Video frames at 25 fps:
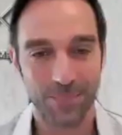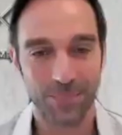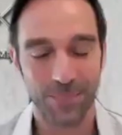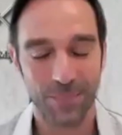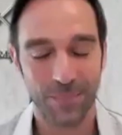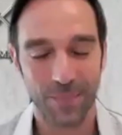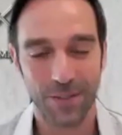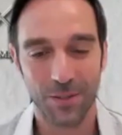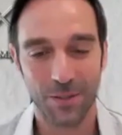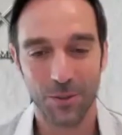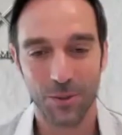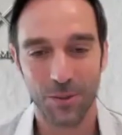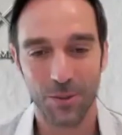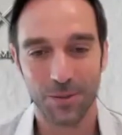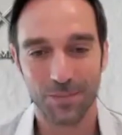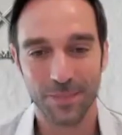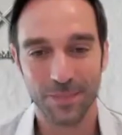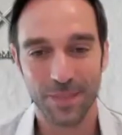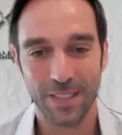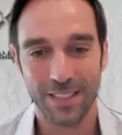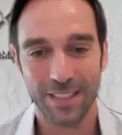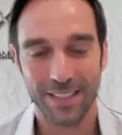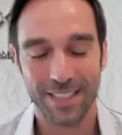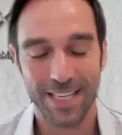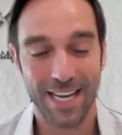cool.
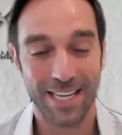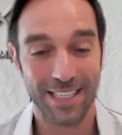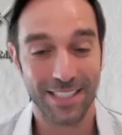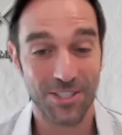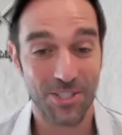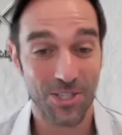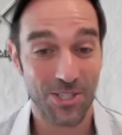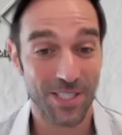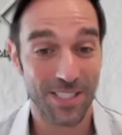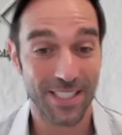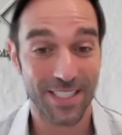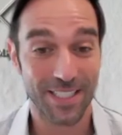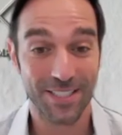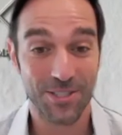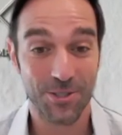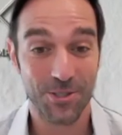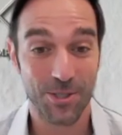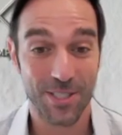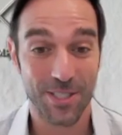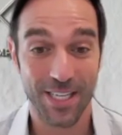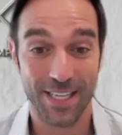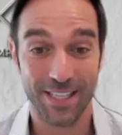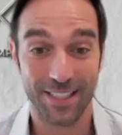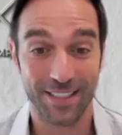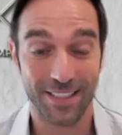Yeah, it's just an
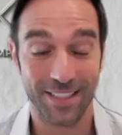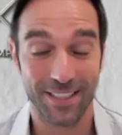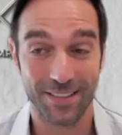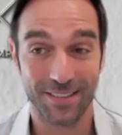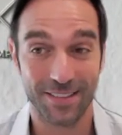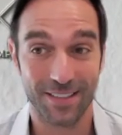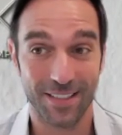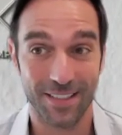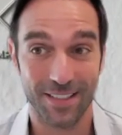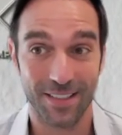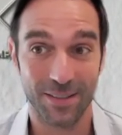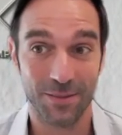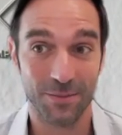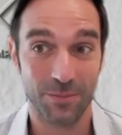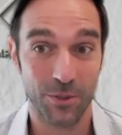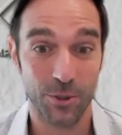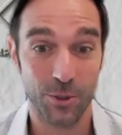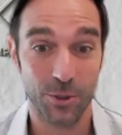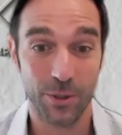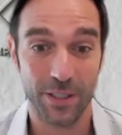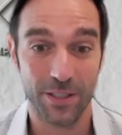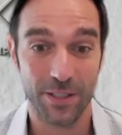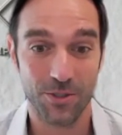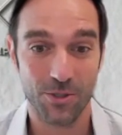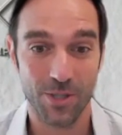interesting new
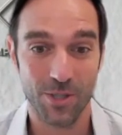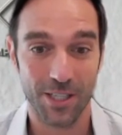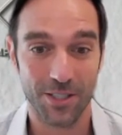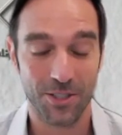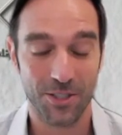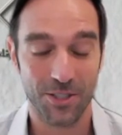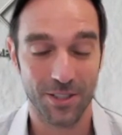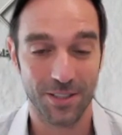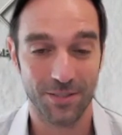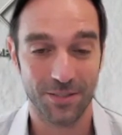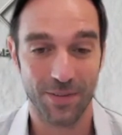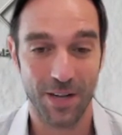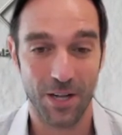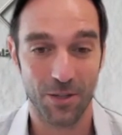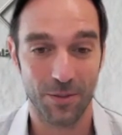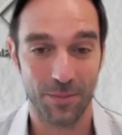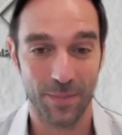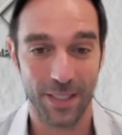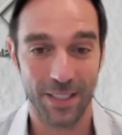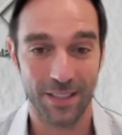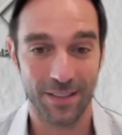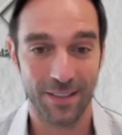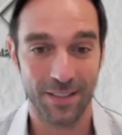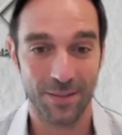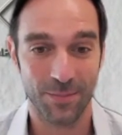construction
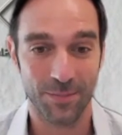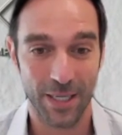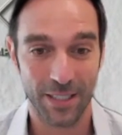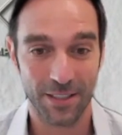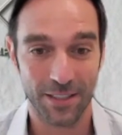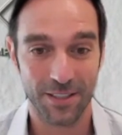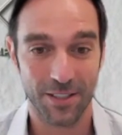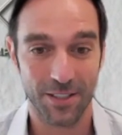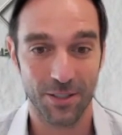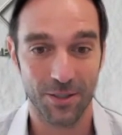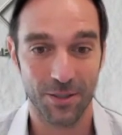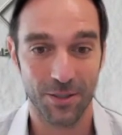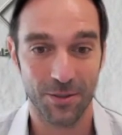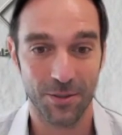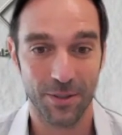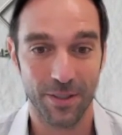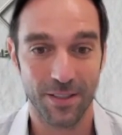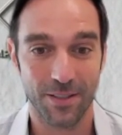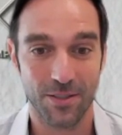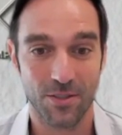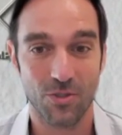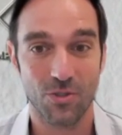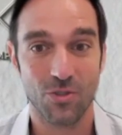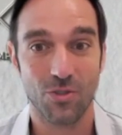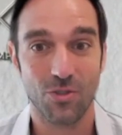development in Mexico
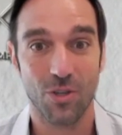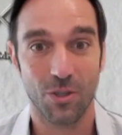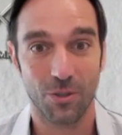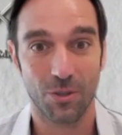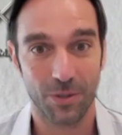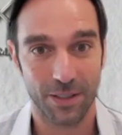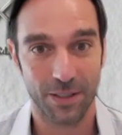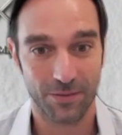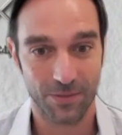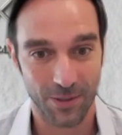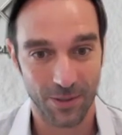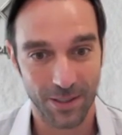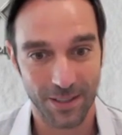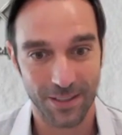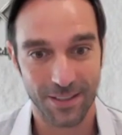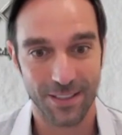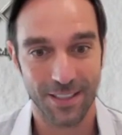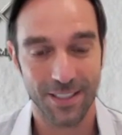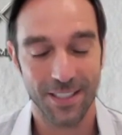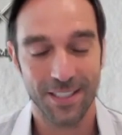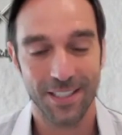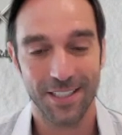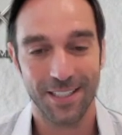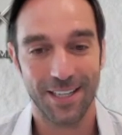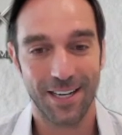is so different
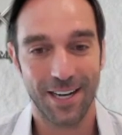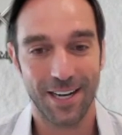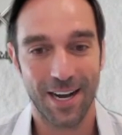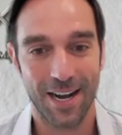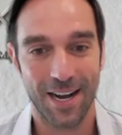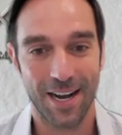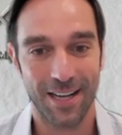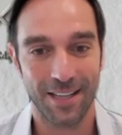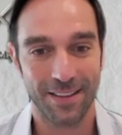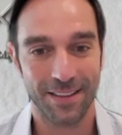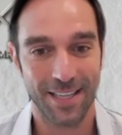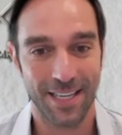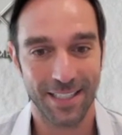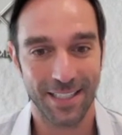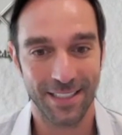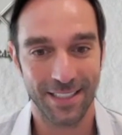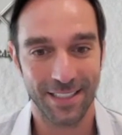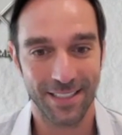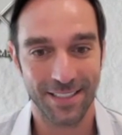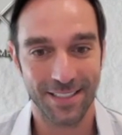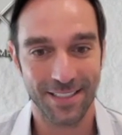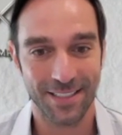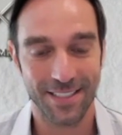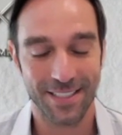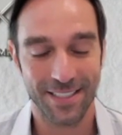than it
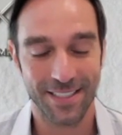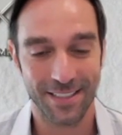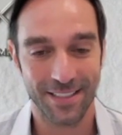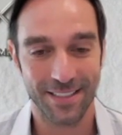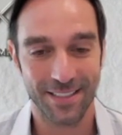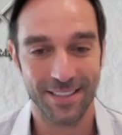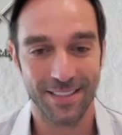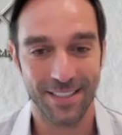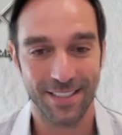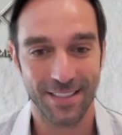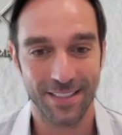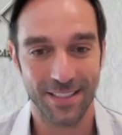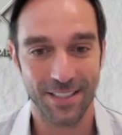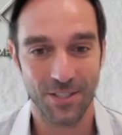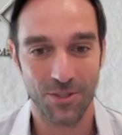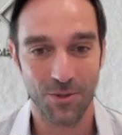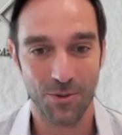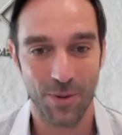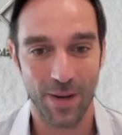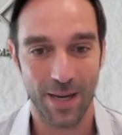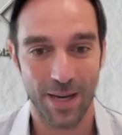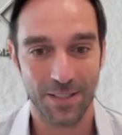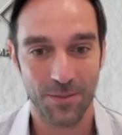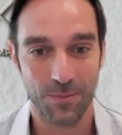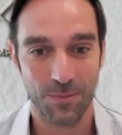is in the
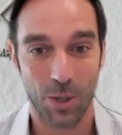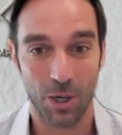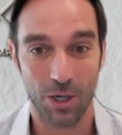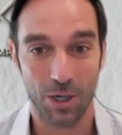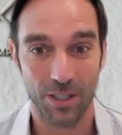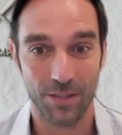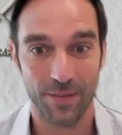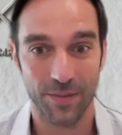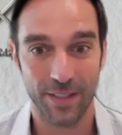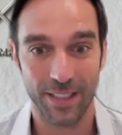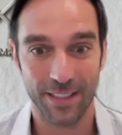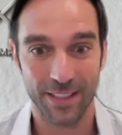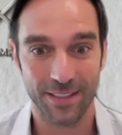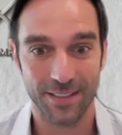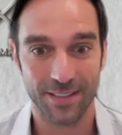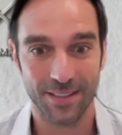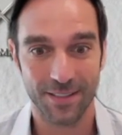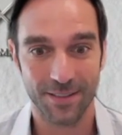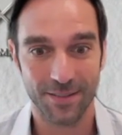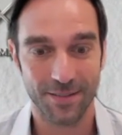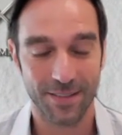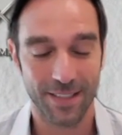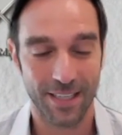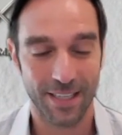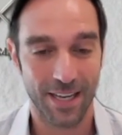US. Part of it is,
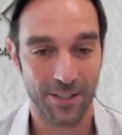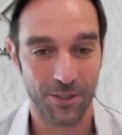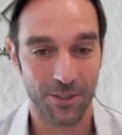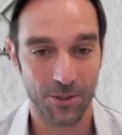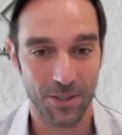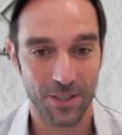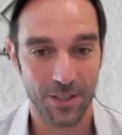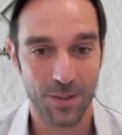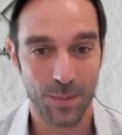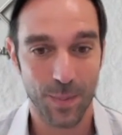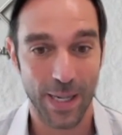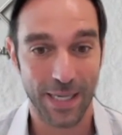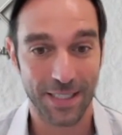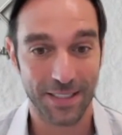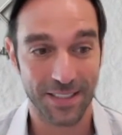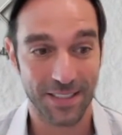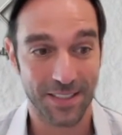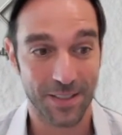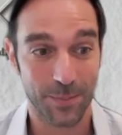yeah, you're expected